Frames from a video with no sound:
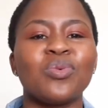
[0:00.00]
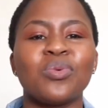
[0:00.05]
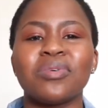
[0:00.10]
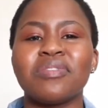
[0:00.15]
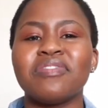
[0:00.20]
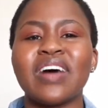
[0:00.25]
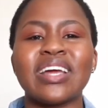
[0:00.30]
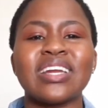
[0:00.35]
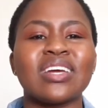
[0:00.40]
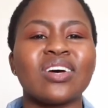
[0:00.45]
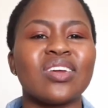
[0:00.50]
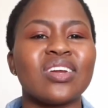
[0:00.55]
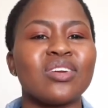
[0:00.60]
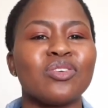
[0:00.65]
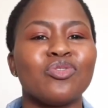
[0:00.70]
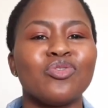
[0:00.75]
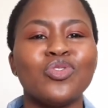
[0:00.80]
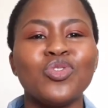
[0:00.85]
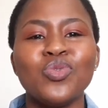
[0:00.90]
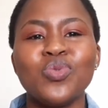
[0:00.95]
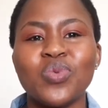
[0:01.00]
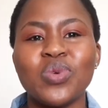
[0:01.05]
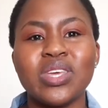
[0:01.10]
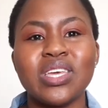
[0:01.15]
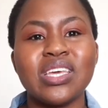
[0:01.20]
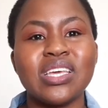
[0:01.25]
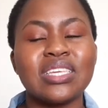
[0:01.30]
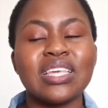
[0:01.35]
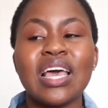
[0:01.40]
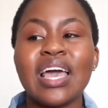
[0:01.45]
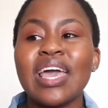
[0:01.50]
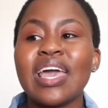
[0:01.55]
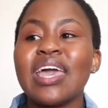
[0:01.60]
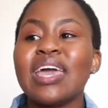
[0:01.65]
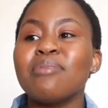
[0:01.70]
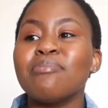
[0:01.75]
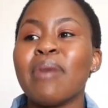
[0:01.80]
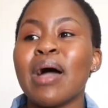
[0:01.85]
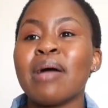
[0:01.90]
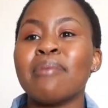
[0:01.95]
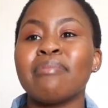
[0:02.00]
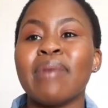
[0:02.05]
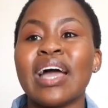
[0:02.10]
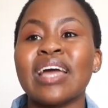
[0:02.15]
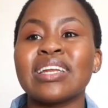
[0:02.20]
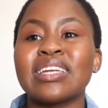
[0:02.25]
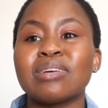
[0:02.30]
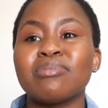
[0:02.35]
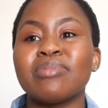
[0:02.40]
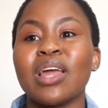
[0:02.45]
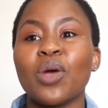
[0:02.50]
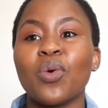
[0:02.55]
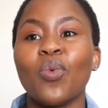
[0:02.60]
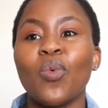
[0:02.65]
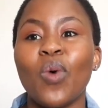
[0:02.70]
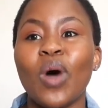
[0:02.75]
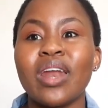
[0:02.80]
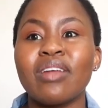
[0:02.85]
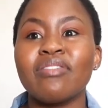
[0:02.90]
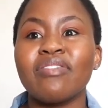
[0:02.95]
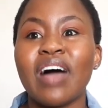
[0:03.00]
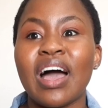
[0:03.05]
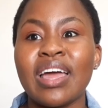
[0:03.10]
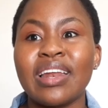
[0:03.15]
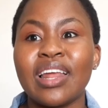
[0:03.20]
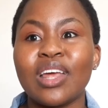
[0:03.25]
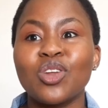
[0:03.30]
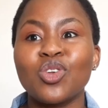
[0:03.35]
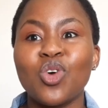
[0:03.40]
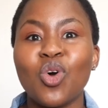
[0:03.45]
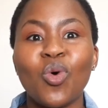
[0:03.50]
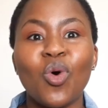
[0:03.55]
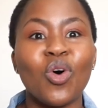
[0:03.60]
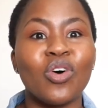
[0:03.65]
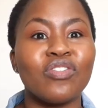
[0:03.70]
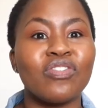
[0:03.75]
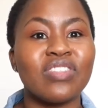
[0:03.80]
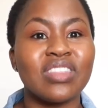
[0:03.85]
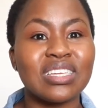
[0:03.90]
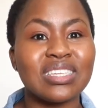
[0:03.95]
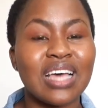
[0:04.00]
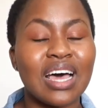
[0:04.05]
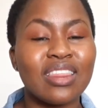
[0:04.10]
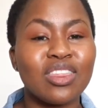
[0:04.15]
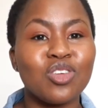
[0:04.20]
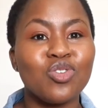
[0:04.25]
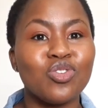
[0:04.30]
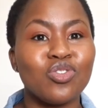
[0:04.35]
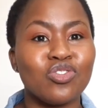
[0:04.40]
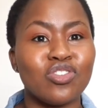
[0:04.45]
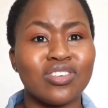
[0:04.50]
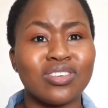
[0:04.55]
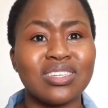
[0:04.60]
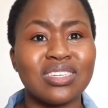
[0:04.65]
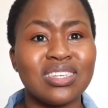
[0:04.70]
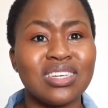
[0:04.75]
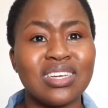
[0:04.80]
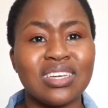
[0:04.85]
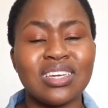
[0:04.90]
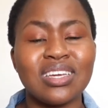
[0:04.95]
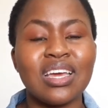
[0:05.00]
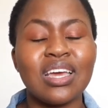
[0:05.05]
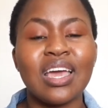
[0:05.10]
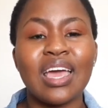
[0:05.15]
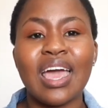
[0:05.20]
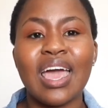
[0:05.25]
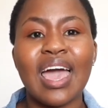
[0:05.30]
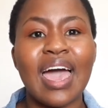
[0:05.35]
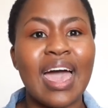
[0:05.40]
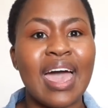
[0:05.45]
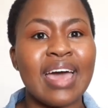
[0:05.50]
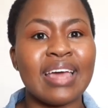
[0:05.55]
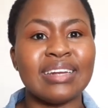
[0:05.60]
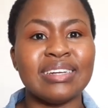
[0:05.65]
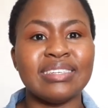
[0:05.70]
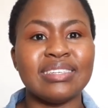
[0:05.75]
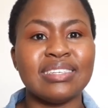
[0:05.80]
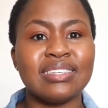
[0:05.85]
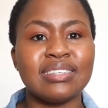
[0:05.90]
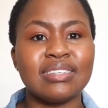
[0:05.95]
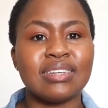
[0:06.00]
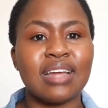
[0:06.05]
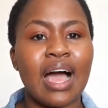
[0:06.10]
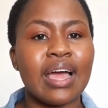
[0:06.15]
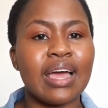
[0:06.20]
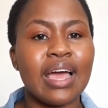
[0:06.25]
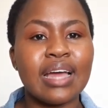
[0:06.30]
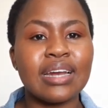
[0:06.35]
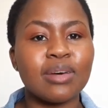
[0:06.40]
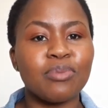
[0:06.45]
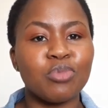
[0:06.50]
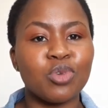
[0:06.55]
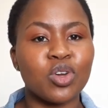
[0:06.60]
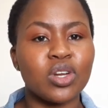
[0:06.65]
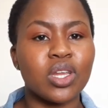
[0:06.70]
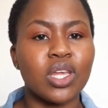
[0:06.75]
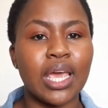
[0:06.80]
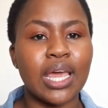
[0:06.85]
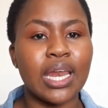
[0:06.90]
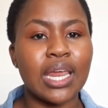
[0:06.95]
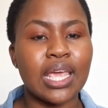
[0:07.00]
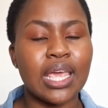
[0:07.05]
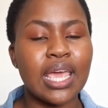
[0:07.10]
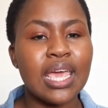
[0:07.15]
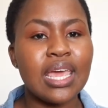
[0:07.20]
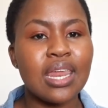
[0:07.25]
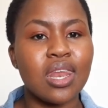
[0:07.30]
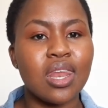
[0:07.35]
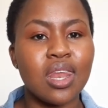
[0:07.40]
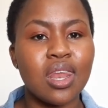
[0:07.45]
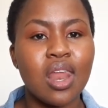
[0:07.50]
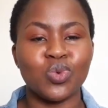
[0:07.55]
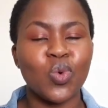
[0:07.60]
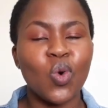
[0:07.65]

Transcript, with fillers: We'll find out in a few weeks. In my mind, I'm like, what if I let go of this other university and I end up not getting in?